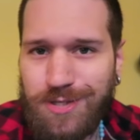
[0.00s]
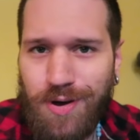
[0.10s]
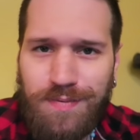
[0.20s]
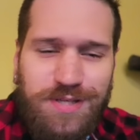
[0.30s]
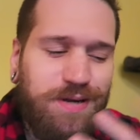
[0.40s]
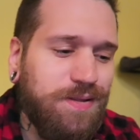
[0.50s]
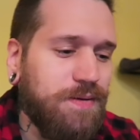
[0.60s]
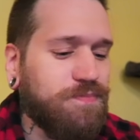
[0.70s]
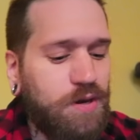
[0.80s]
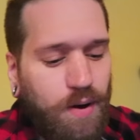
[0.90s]
And so I was gonna
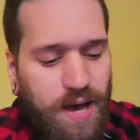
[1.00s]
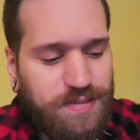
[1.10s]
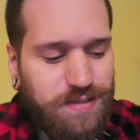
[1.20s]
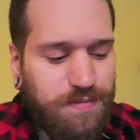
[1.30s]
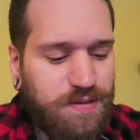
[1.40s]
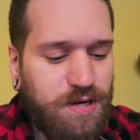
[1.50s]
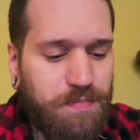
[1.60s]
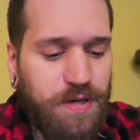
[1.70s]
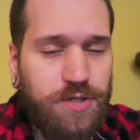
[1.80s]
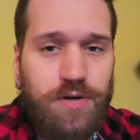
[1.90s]
like, you know, ask, get a
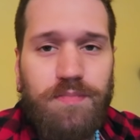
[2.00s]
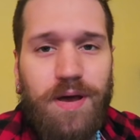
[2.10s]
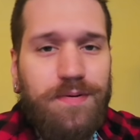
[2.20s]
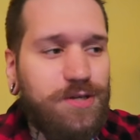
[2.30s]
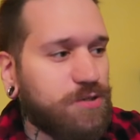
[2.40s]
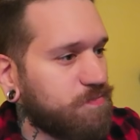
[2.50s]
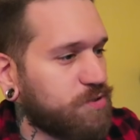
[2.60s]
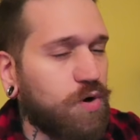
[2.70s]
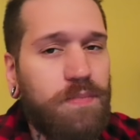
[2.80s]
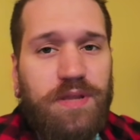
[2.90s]
picture, maybe just
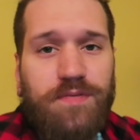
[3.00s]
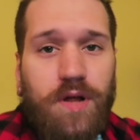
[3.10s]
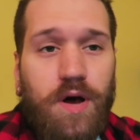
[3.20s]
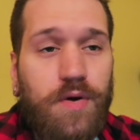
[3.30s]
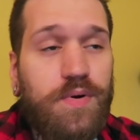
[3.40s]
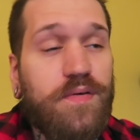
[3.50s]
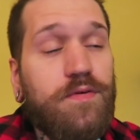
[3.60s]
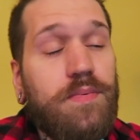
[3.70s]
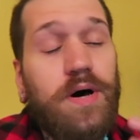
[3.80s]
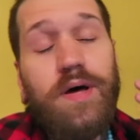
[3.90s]
show him in the vlog or
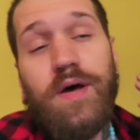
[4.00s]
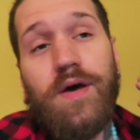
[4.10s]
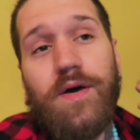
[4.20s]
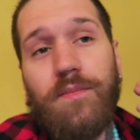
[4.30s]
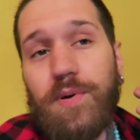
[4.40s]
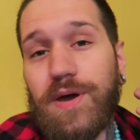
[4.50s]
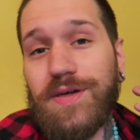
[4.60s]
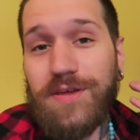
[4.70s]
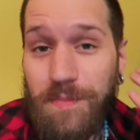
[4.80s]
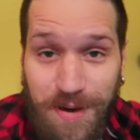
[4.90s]
whatever, but
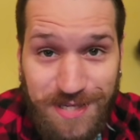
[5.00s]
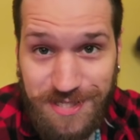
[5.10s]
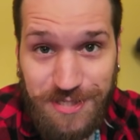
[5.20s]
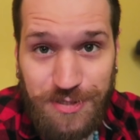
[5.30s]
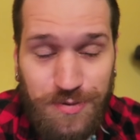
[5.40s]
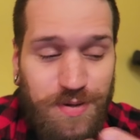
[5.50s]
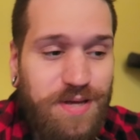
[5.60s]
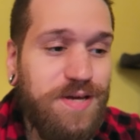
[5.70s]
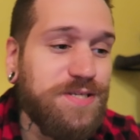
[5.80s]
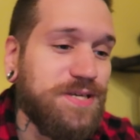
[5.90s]
being the amazing dude
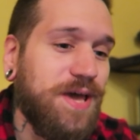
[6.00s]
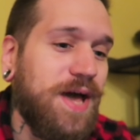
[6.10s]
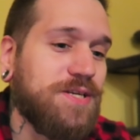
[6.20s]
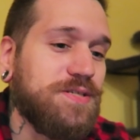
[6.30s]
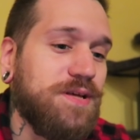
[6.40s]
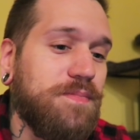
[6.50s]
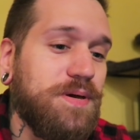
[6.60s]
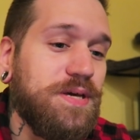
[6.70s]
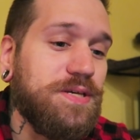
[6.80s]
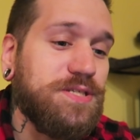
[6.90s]
he is, he actually let
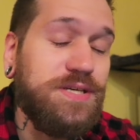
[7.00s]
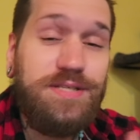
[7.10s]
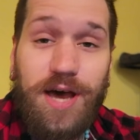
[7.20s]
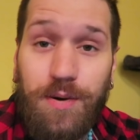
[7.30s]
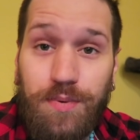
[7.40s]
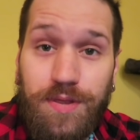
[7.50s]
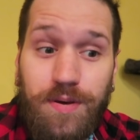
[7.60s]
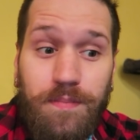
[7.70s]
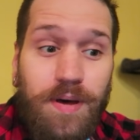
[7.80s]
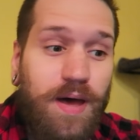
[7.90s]
me sit down with
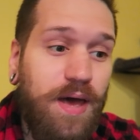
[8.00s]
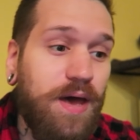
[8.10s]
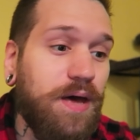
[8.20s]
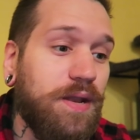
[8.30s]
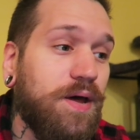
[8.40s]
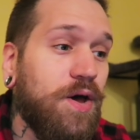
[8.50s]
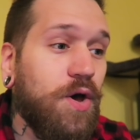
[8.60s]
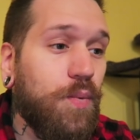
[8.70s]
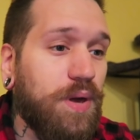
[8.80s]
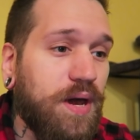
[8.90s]
him and
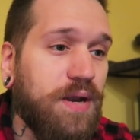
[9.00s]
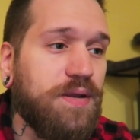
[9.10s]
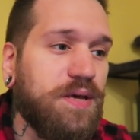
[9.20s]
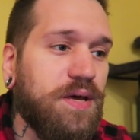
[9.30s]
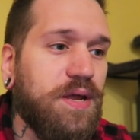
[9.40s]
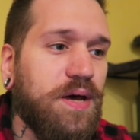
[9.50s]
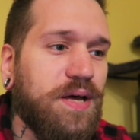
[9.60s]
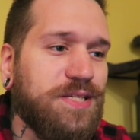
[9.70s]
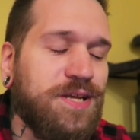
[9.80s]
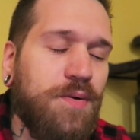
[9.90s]
we kind of did, uh,
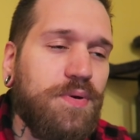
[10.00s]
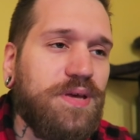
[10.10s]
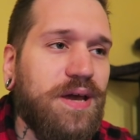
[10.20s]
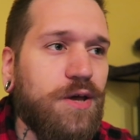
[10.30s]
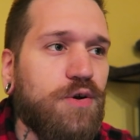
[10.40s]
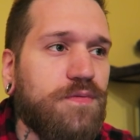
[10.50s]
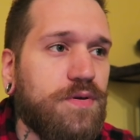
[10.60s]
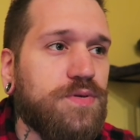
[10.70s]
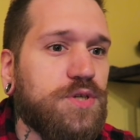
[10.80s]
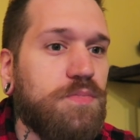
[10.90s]
it's not really an
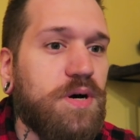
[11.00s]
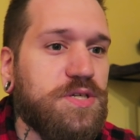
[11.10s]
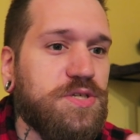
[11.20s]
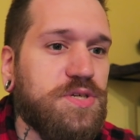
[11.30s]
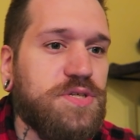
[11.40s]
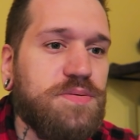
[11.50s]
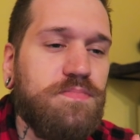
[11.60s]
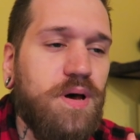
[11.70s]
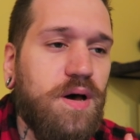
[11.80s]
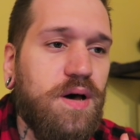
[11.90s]
interview so much as just
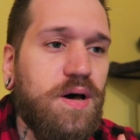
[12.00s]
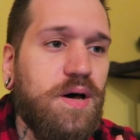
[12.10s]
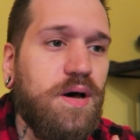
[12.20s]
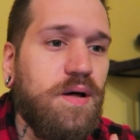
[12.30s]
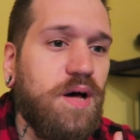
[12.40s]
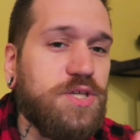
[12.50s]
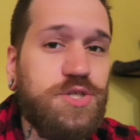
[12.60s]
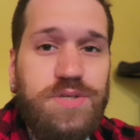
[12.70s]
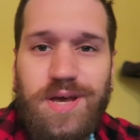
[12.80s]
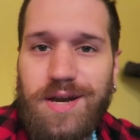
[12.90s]
uh,
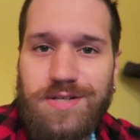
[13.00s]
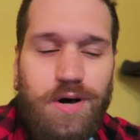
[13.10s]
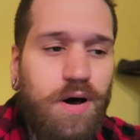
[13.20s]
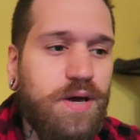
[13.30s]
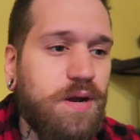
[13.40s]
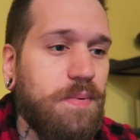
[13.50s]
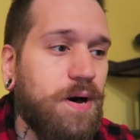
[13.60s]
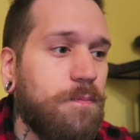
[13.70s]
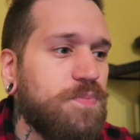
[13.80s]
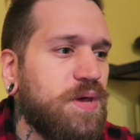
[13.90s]
us just kind of talking
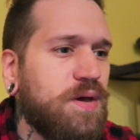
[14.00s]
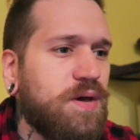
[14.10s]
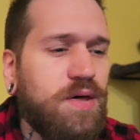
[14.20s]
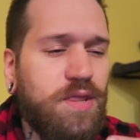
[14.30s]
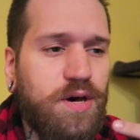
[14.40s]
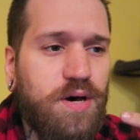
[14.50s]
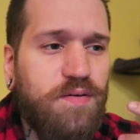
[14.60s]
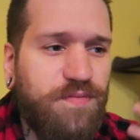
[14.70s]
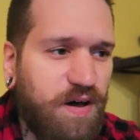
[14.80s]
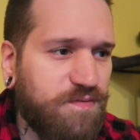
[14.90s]
about
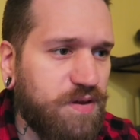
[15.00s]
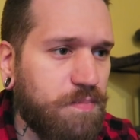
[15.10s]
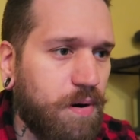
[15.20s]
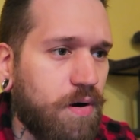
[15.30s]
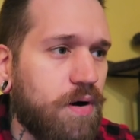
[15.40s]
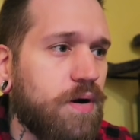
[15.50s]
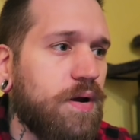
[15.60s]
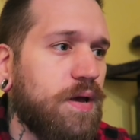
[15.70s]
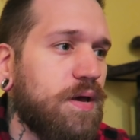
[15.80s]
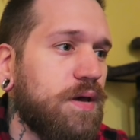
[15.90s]
the Five Feet
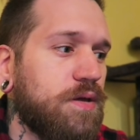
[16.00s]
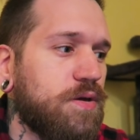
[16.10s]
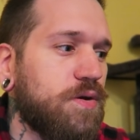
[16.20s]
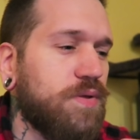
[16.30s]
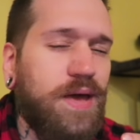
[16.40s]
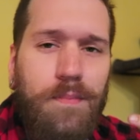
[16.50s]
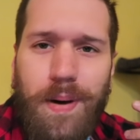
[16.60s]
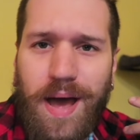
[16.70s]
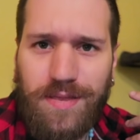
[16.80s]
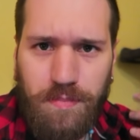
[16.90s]
Apart and you know the
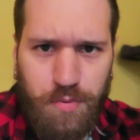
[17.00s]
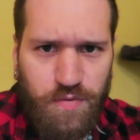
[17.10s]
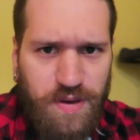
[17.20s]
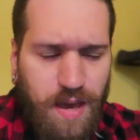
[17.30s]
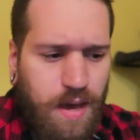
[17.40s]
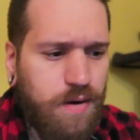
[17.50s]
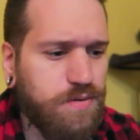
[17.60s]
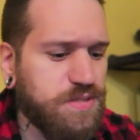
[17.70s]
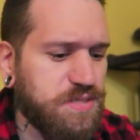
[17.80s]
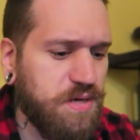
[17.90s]
impact the movie had
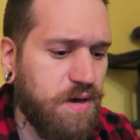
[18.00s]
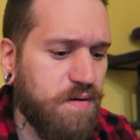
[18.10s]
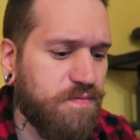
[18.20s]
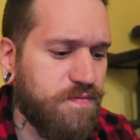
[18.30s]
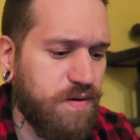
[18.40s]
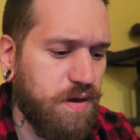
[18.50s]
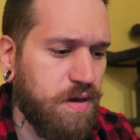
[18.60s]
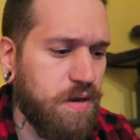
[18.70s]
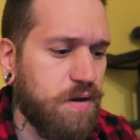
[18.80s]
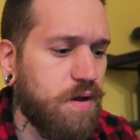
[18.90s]
on CF
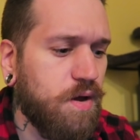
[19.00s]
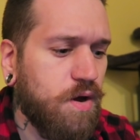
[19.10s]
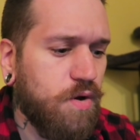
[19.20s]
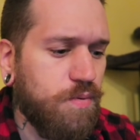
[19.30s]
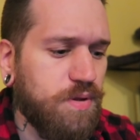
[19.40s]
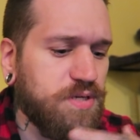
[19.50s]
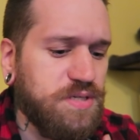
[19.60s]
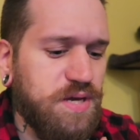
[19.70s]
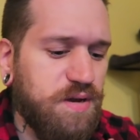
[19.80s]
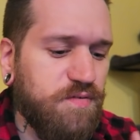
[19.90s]
and really
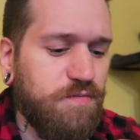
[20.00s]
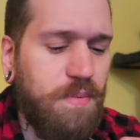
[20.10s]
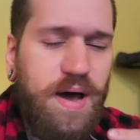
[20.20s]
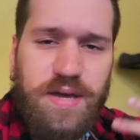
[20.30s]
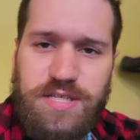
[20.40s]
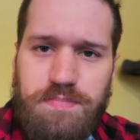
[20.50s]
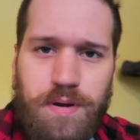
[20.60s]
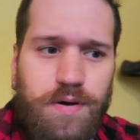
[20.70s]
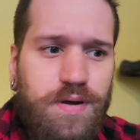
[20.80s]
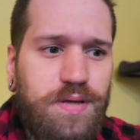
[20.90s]
just kind of my
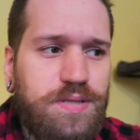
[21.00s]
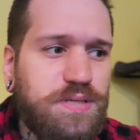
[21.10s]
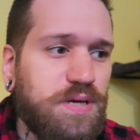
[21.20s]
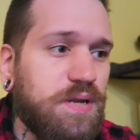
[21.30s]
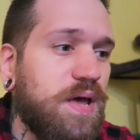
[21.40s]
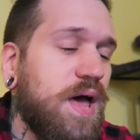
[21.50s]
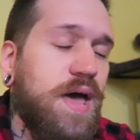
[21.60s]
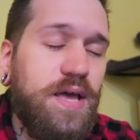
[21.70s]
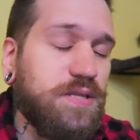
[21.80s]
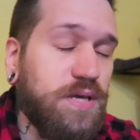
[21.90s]
experience and
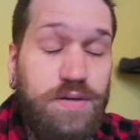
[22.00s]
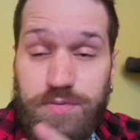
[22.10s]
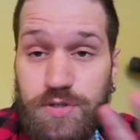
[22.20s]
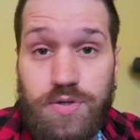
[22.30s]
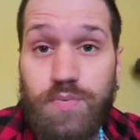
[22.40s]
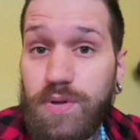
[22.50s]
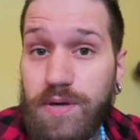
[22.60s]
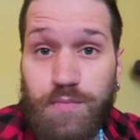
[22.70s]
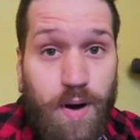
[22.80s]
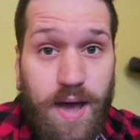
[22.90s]
it, it was just a
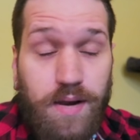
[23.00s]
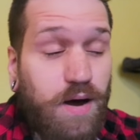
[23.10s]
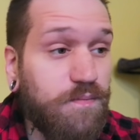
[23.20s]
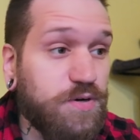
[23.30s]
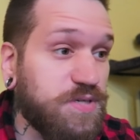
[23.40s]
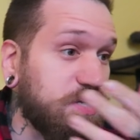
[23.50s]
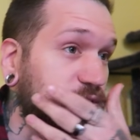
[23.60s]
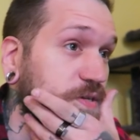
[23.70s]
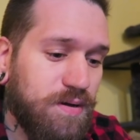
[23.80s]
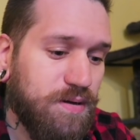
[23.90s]
really rad
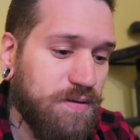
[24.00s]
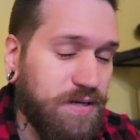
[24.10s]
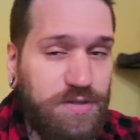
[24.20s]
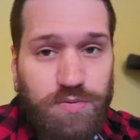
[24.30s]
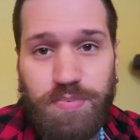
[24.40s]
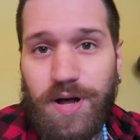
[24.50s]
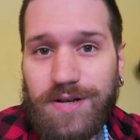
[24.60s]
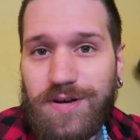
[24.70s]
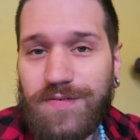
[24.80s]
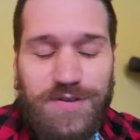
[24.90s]
conversation. Like dude
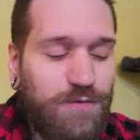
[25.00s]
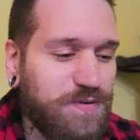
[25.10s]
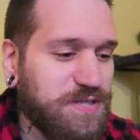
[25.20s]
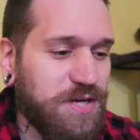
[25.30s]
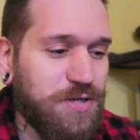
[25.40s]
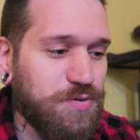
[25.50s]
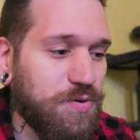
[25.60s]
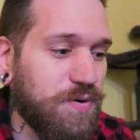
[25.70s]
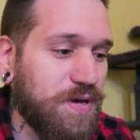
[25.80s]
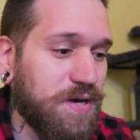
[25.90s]
blocked off some of his
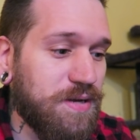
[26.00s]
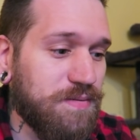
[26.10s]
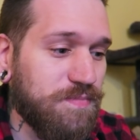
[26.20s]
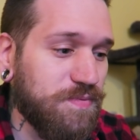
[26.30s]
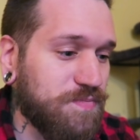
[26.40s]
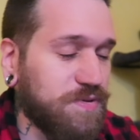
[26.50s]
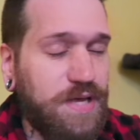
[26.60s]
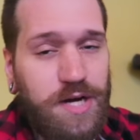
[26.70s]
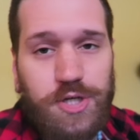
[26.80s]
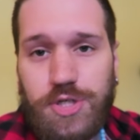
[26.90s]
schedule and
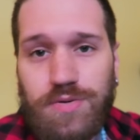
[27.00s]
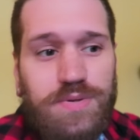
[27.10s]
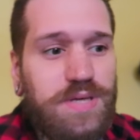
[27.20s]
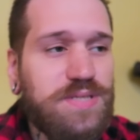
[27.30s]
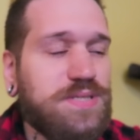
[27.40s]
let us shoot this.